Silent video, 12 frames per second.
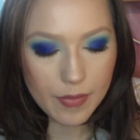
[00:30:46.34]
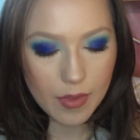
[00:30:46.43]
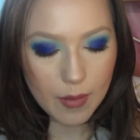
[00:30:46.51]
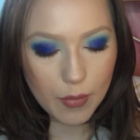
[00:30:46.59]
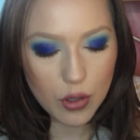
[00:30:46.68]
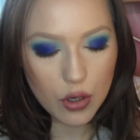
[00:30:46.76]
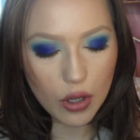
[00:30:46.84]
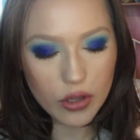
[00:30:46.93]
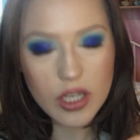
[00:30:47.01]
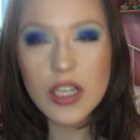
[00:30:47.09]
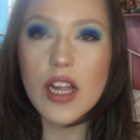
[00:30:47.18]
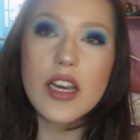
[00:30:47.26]
but not the
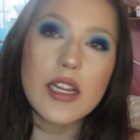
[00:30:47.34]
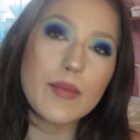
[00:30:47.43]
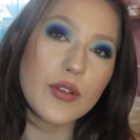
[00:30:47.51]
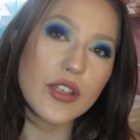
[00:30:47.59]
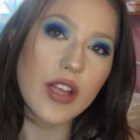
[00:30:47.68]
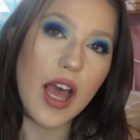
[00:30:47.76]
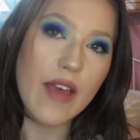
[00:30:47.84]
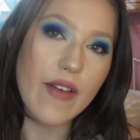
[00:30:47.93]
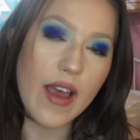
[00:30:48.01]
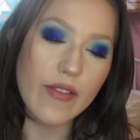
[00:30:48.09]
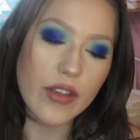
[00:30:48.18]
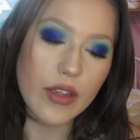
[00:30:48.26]
sternest brush that I've
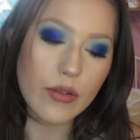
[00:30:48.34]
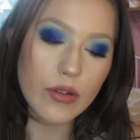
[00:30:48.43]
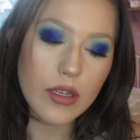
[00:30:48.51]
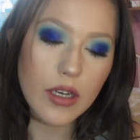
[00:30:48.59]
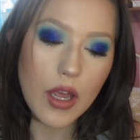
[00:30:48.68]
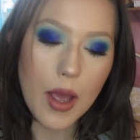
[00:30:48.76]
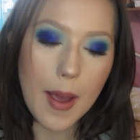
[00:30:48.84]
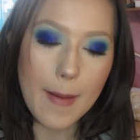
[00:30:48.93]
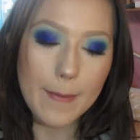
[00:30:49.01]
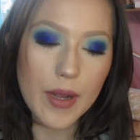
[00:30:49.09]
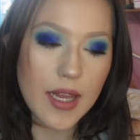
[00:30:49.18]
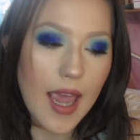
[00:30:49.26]
ever used.
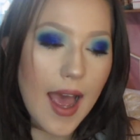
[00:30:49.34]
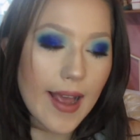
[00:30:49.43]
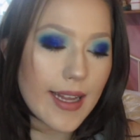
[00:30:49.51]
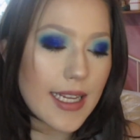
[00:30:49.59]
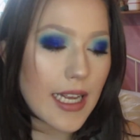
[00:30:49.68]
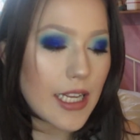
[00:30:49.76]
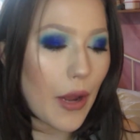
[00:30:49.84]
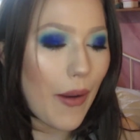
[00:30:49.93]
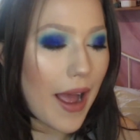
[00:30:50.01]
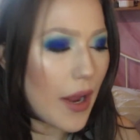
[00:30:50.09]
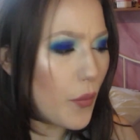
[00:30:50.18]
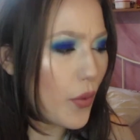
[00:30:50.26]
But yes, so
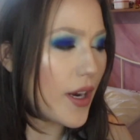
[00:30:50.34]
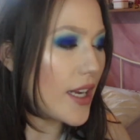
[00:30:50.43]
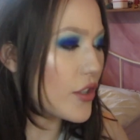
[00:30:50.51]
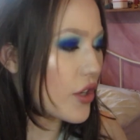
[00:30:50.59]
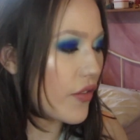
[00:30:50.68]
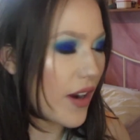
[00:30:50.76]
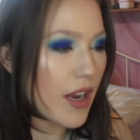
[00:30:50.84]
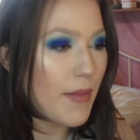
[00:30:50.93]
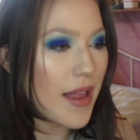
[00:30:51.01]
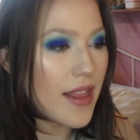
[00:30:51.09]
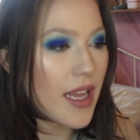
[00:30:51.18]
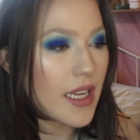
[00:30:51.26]
I would actually
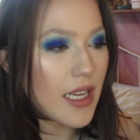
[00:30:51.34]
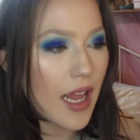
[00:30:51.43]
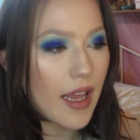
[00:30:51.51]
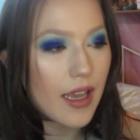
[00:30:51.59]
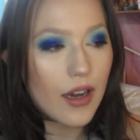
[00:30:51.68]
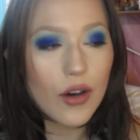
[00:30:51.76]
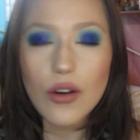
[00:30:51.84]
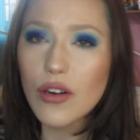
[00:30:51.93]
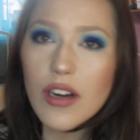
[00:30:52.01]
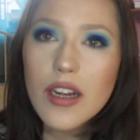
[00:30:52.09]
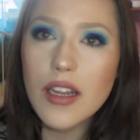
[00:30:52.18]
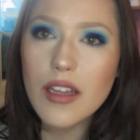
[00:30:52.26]
recommend this. Like,
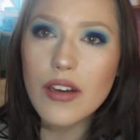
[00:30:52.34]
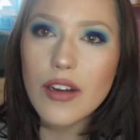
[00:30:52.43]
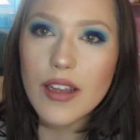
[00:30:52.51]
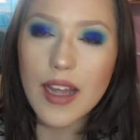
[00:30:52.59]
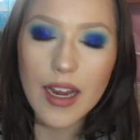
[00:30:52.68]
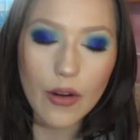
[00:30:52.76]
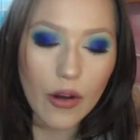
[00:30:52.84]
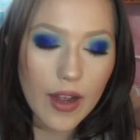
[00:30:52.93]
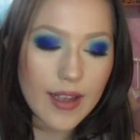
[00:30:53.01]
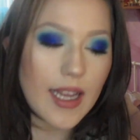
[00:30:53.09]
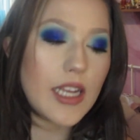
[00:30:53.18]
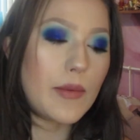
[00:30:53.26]
look at the look that I got.
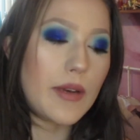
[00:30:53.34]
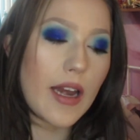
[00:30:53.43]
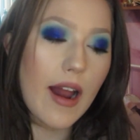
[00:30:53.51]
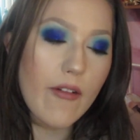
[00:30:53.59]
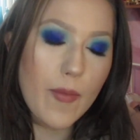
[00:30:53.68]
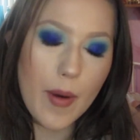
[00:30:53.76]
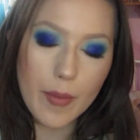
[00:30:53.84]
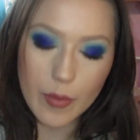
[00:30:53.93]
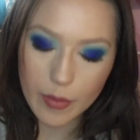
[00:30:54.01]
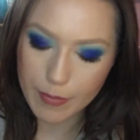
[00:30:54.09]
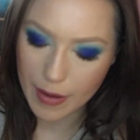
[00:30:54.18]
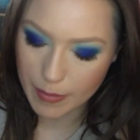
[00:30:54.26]
And yes, we did have a problem
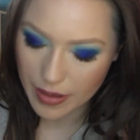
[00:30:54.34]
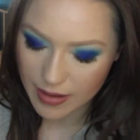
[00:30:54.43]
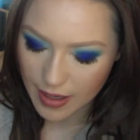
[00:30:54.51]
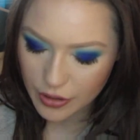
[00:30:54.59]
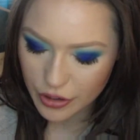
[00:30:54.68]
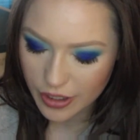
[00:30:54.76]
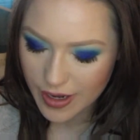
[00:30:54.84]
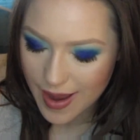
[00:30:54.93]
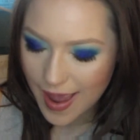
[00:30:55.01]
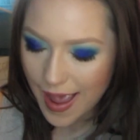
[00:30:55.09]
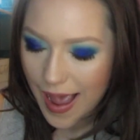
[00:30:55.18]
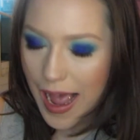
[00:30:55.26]
with pigmentation.
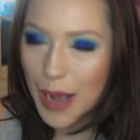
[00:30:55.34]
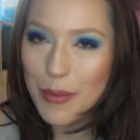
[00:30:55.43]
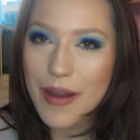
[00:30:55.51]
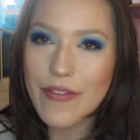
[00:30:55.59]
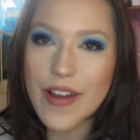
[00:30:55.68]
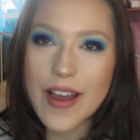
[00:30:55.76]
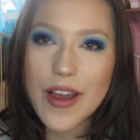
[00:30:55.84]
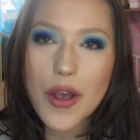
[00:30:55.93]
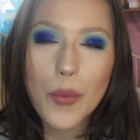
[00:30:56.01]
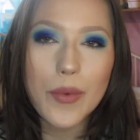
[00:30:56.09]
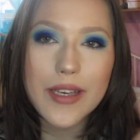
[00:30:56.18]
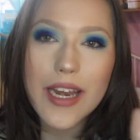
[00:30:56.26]
However,
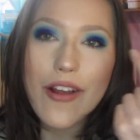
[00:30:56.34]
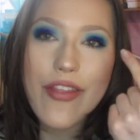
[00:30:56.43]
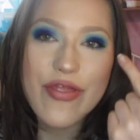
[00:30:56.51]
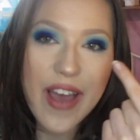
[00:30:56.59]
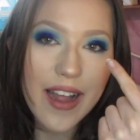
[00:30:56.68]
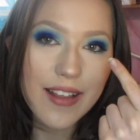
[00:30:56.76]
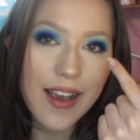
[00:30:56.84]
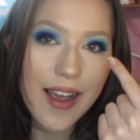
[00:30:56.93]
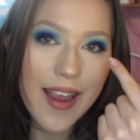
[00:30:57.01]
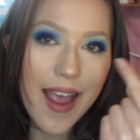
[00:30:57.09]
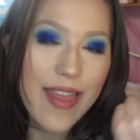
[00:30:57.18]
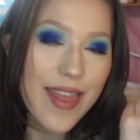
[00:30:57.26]
we didn't on that
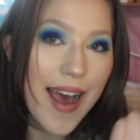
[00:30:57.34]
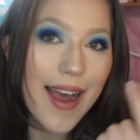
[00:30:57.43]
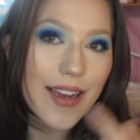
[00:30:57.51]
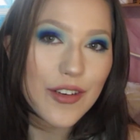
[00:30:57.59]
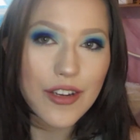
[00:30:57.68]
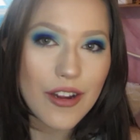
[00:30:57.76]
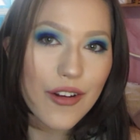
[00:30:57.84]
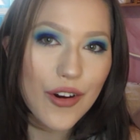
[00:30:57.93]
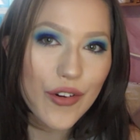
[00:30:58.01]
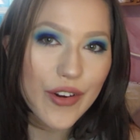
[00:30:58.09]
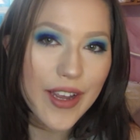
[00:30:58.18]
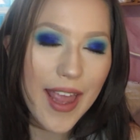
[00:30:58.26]
eye, and that eye doesn't
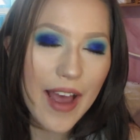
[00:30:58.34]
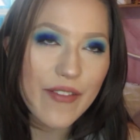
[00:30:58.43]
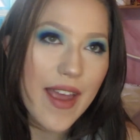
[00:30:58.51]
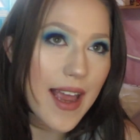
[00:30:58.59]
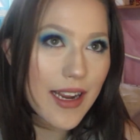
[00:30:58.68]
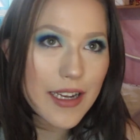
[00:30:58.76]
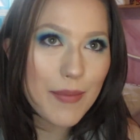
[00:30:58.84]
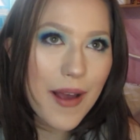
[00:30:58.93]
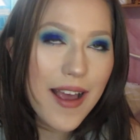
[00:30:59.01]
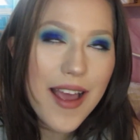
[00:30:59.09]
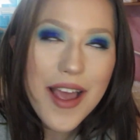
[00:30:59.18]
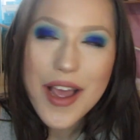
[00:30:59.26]
currently have
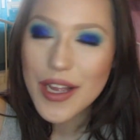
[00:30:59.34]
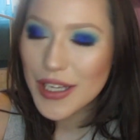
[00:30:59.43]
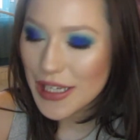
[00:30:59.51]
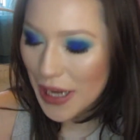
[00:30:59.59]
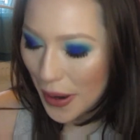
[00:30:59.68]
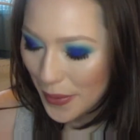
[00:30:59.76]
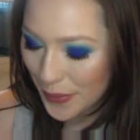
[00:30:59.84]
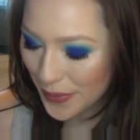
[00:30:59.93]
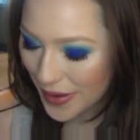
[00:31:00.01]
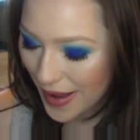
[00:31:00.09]
eczema. So